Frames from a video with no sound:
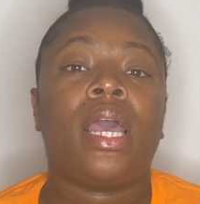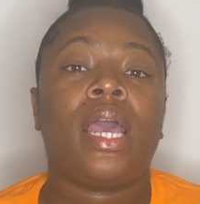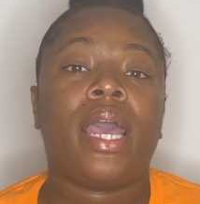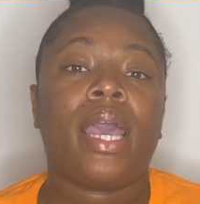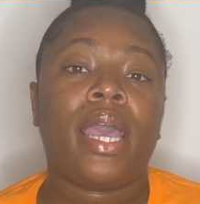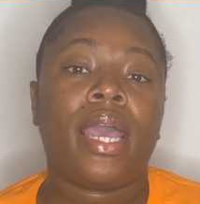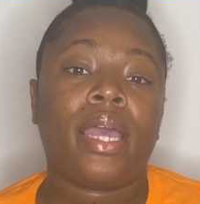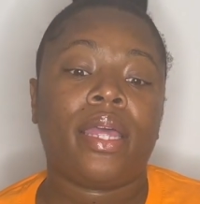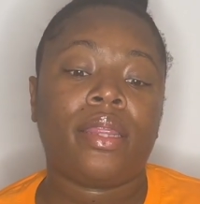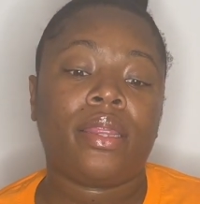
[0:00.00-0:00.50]

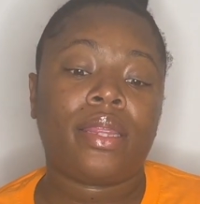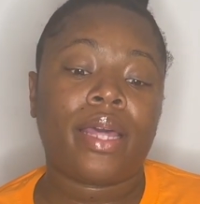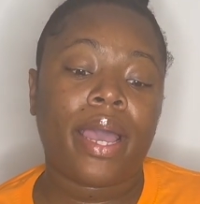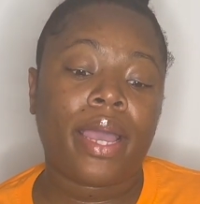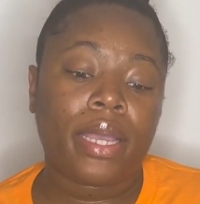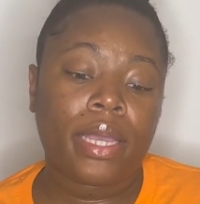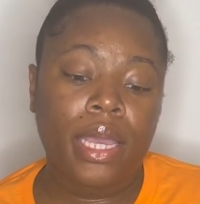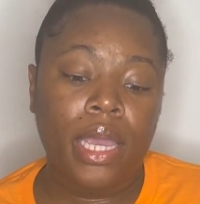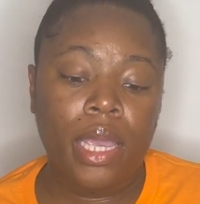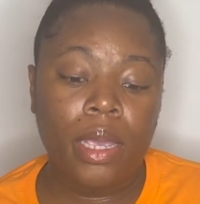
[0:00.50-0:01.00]
and
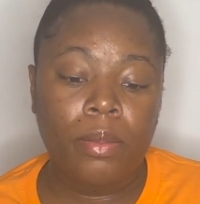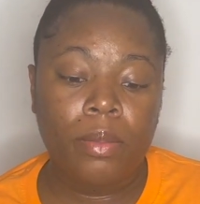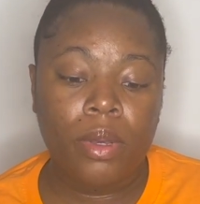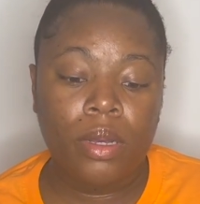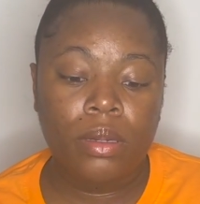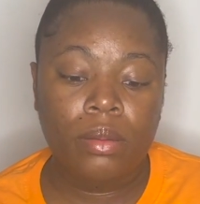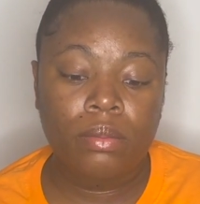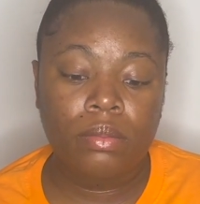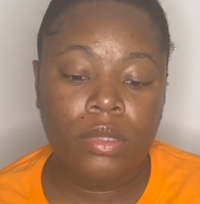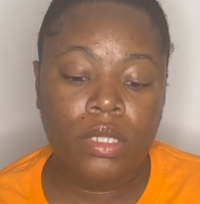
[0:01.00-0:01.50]
that came
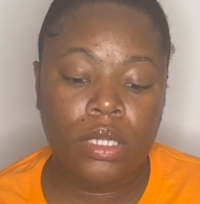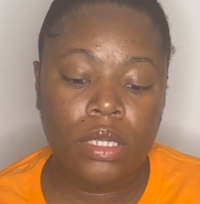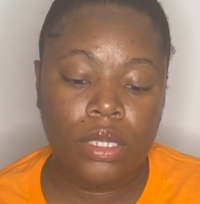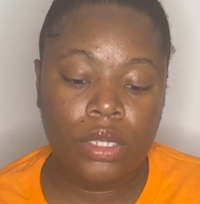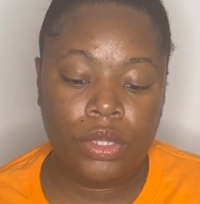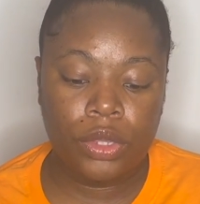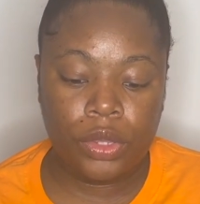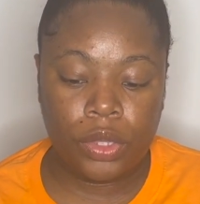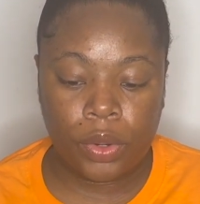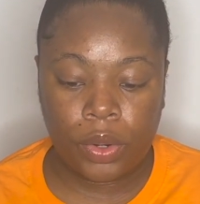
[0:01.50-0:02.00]
up to
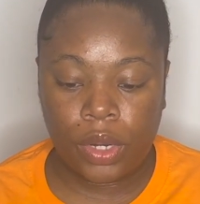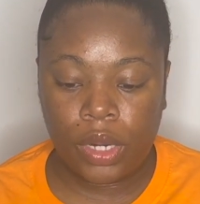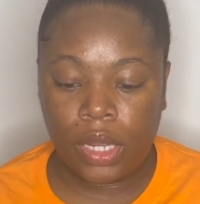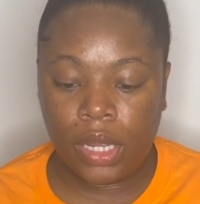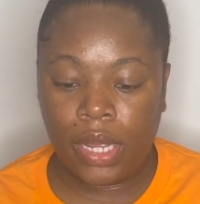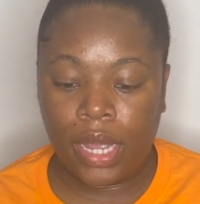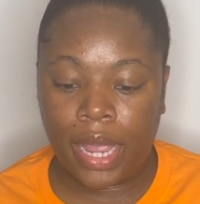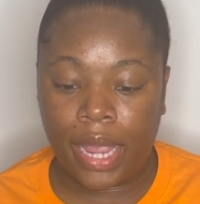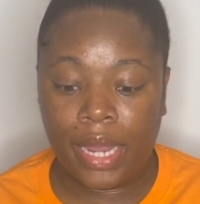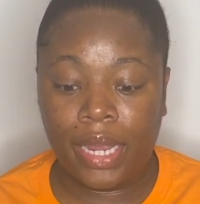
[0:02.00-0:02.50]

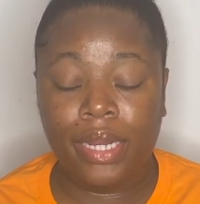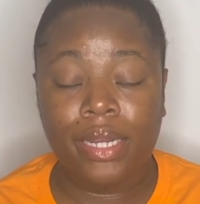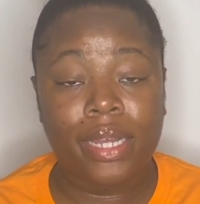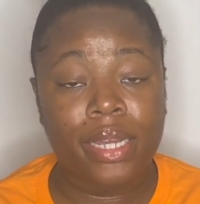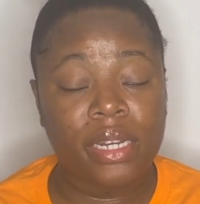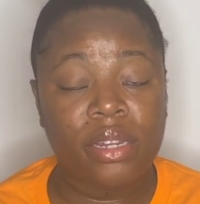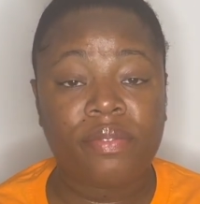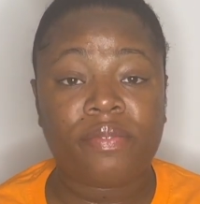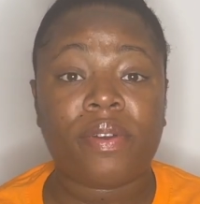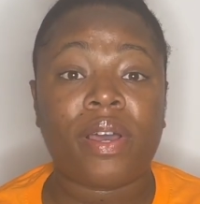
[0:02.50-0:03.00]

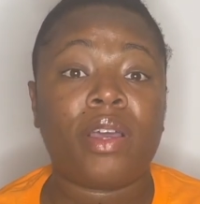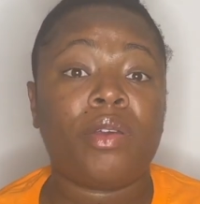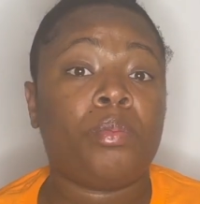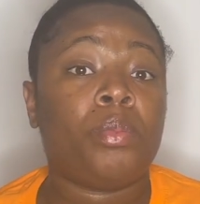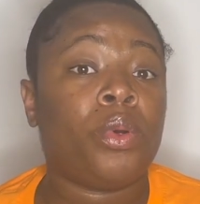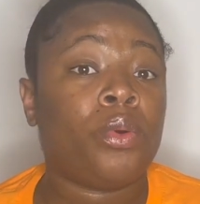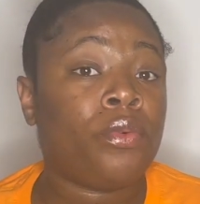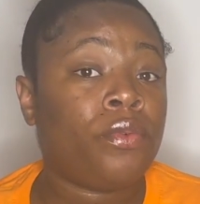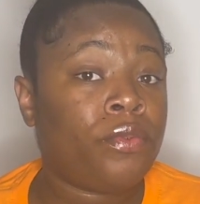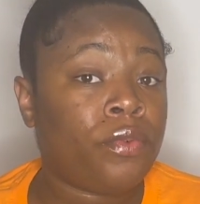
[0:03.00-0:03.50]
$38.95
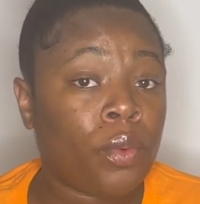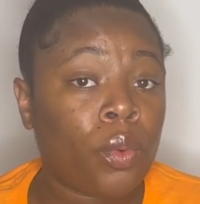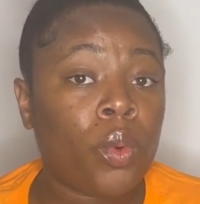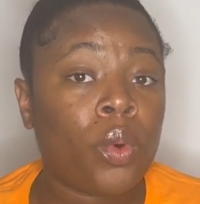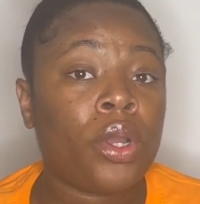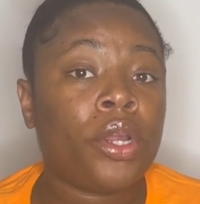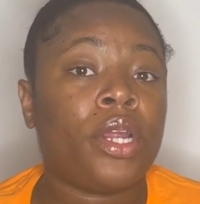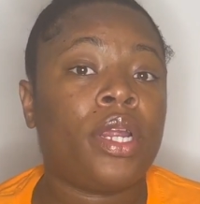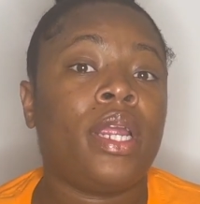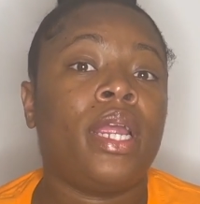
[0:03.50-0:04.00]

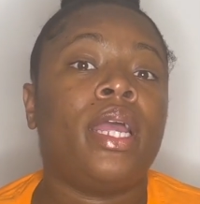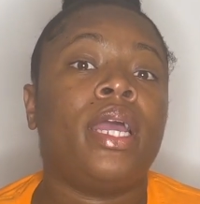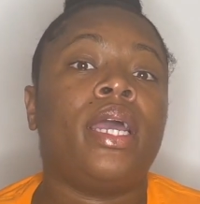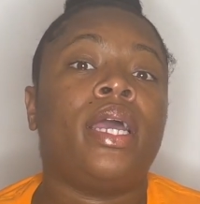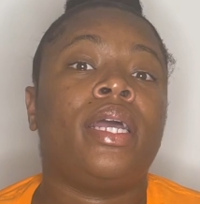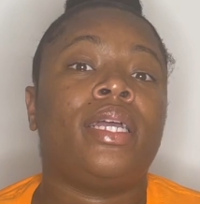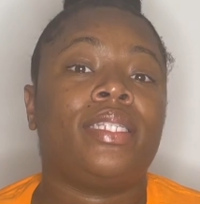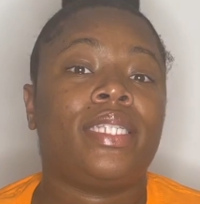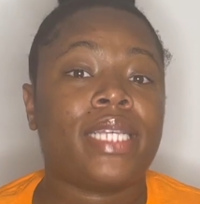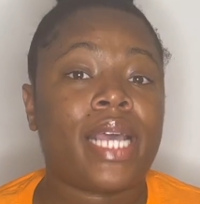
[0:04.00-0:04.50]
before
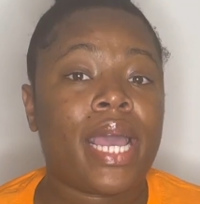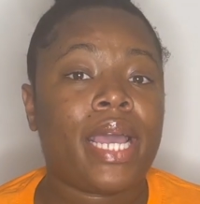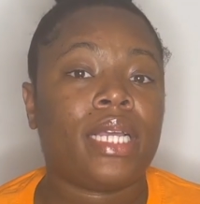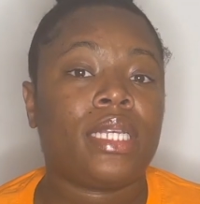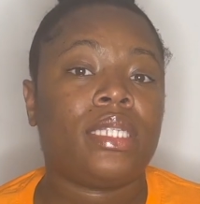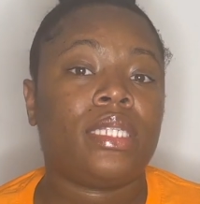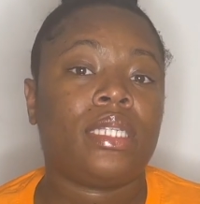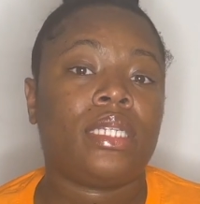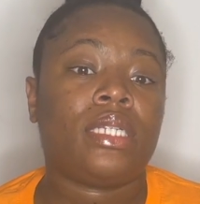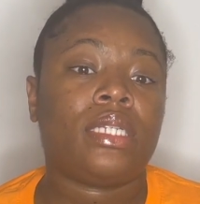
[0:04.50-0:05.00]

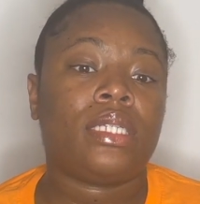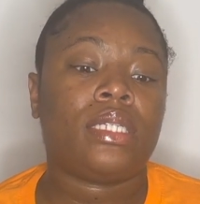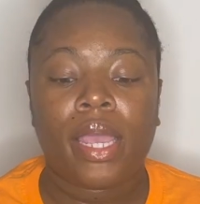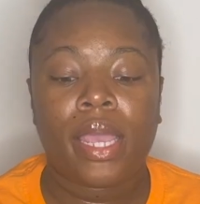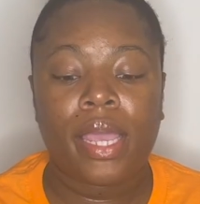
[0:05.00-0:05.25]
taxes.